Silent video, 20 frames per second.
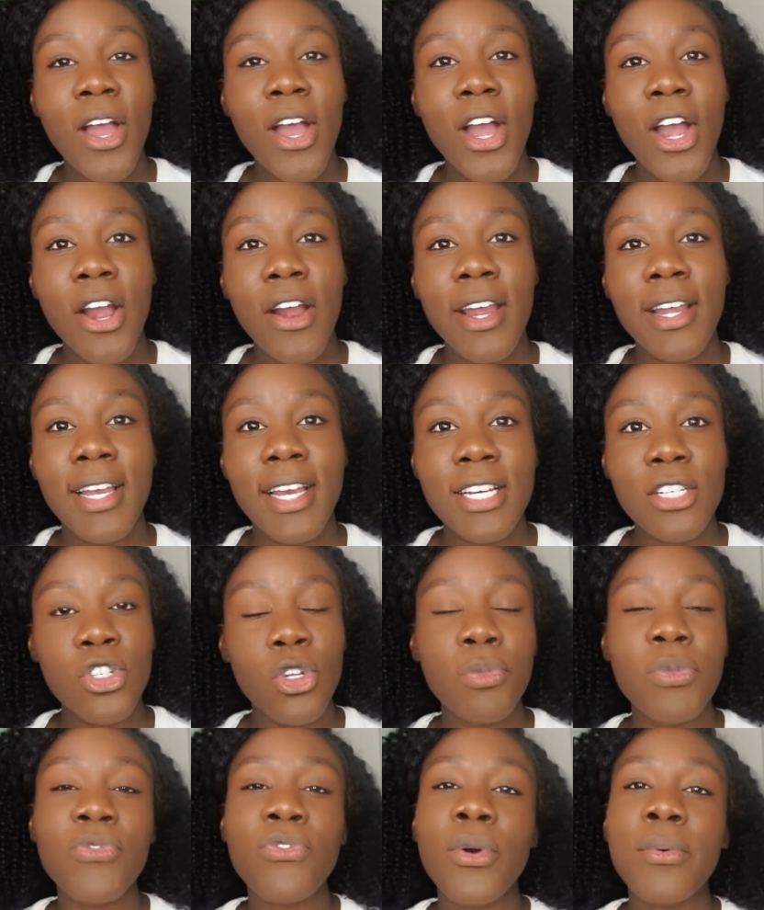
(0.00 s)
All right, guys, so
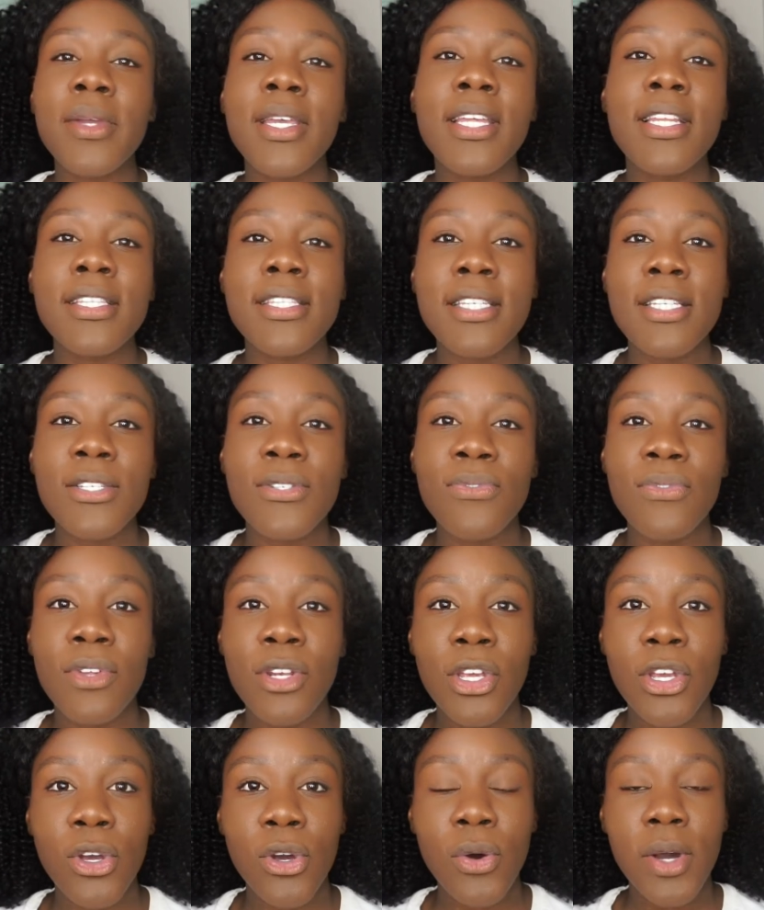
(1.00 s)
before we get into this
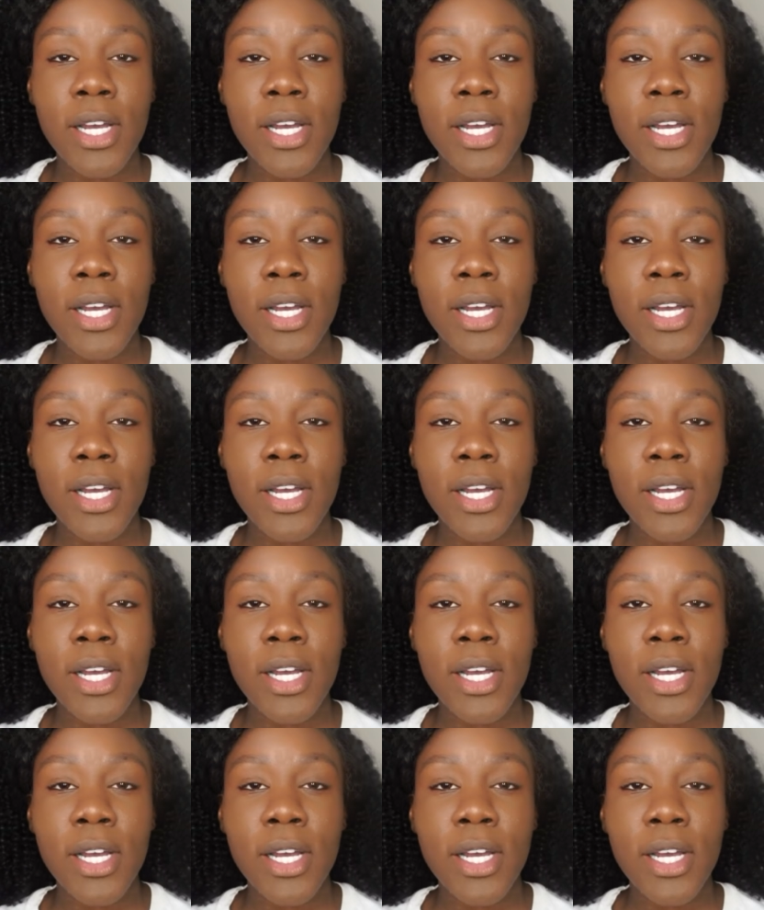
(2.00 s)
video,